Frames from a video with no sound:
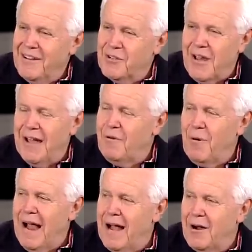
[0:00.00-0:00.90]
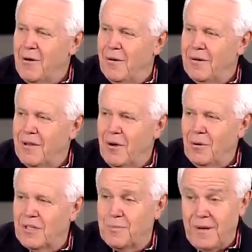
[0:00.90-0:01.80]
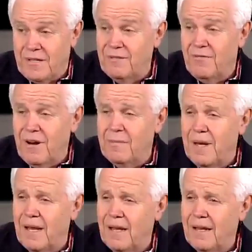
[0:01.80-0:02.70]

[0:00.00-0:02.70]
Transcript: So everywhere I go, the Holy Spirit is in front of me.